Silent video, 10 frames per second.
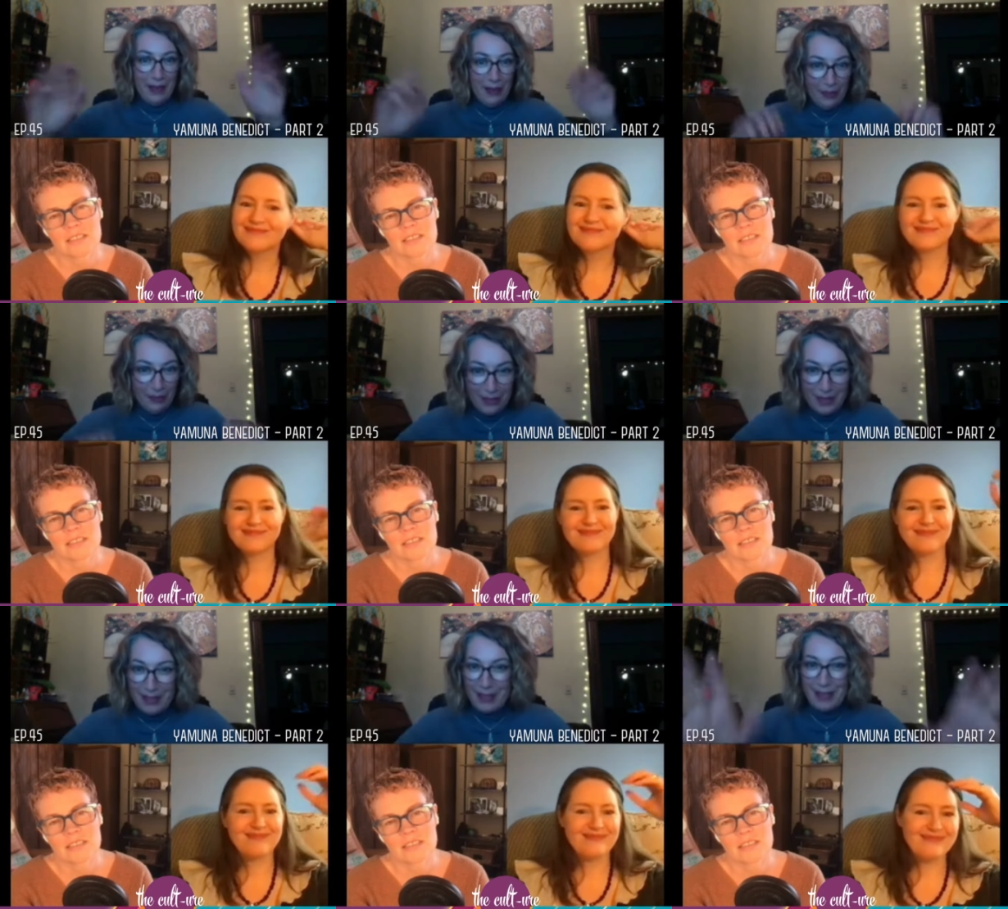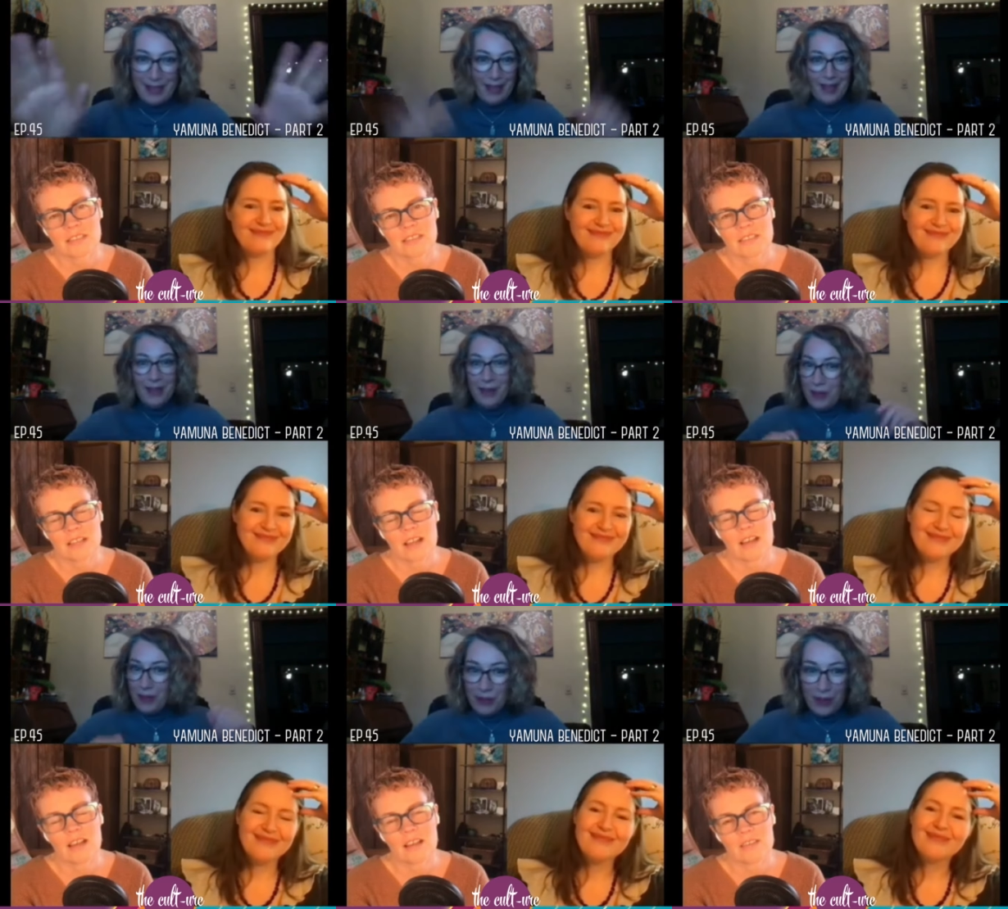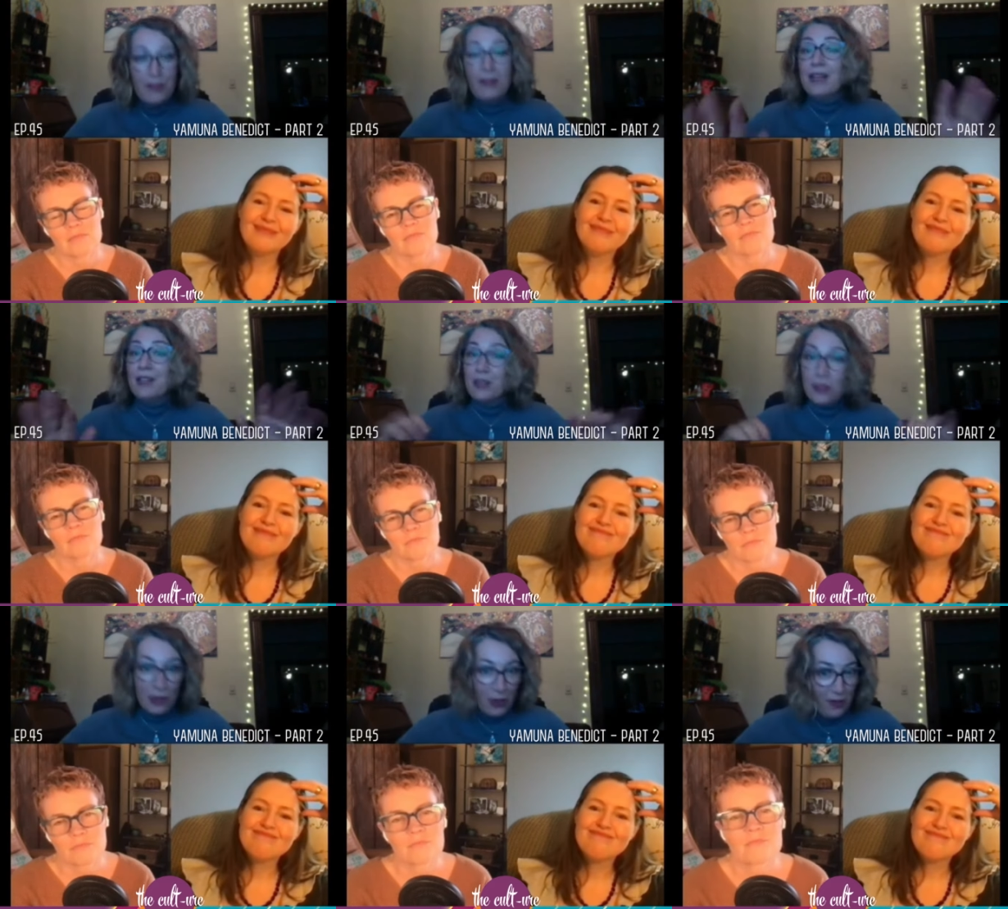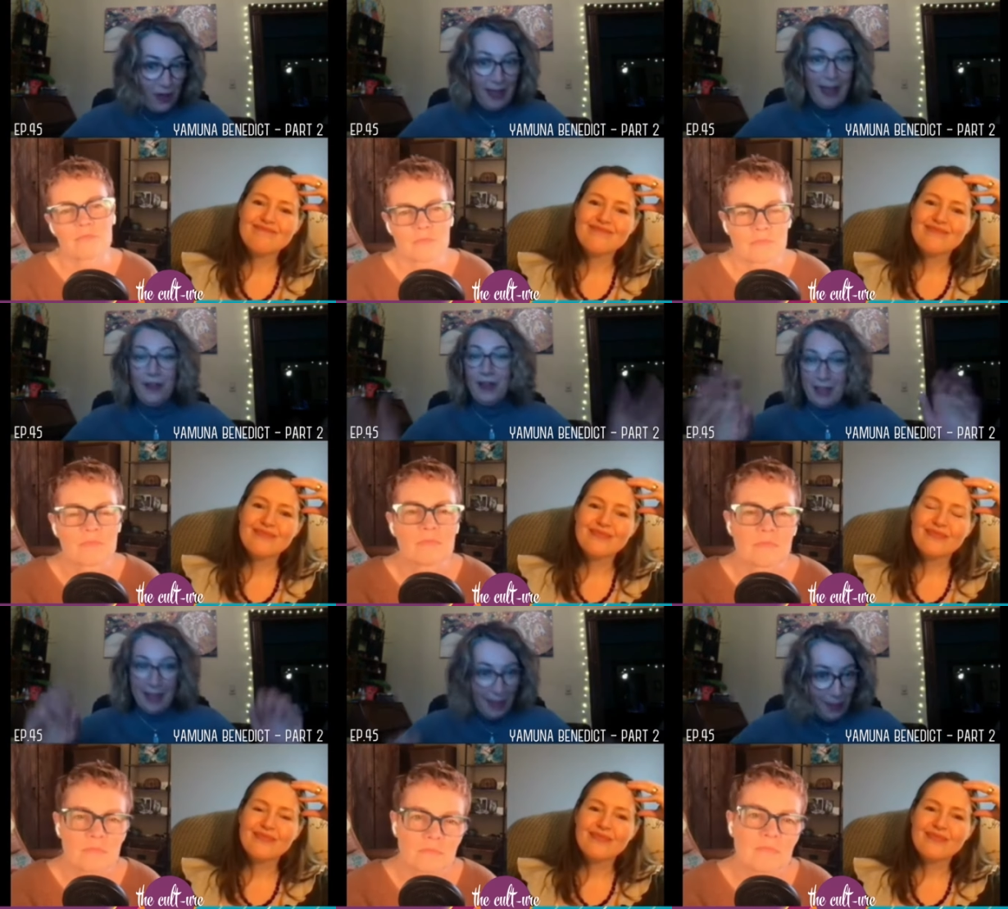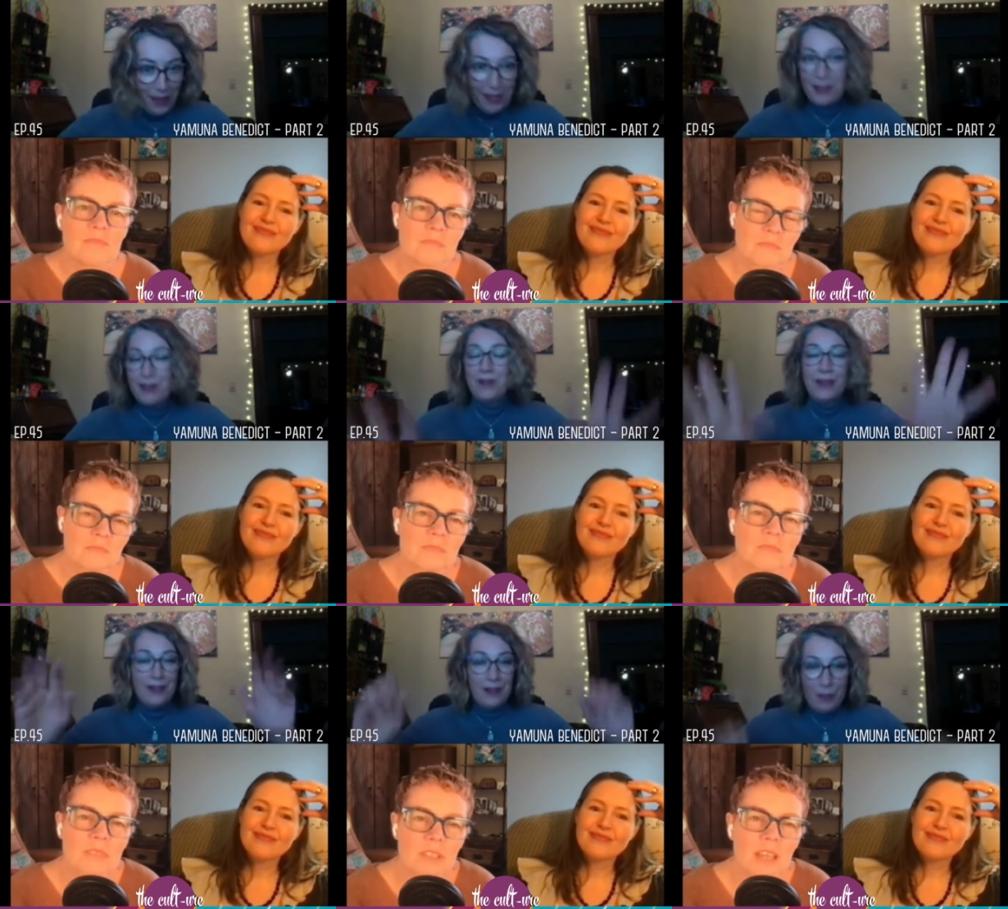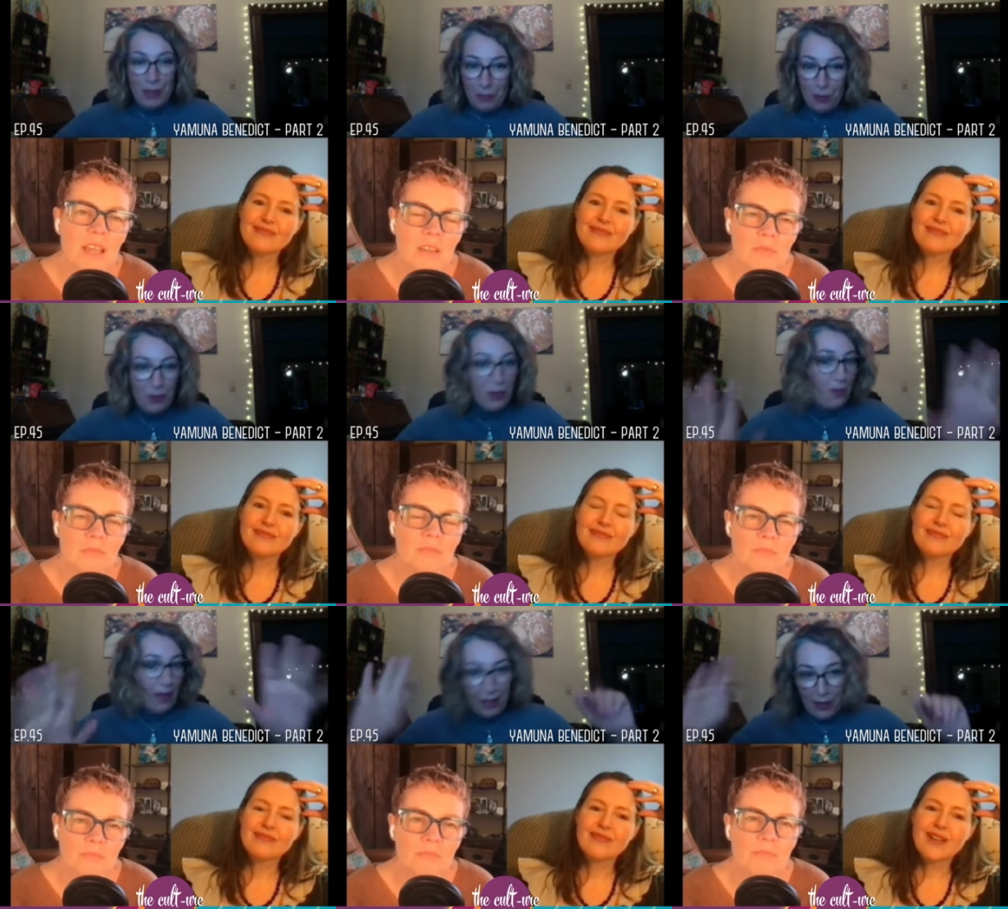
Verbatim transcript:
Speaker 1: just in serving. How can I help these people feel better? What do